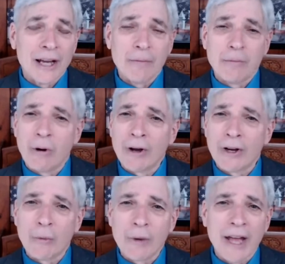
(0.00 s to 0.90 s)
And boy,
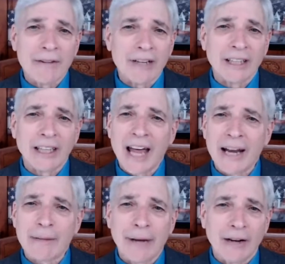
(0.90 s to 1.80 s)
do we have a lot
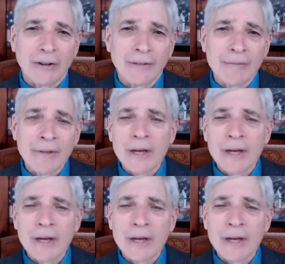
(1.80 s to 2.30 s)
of power.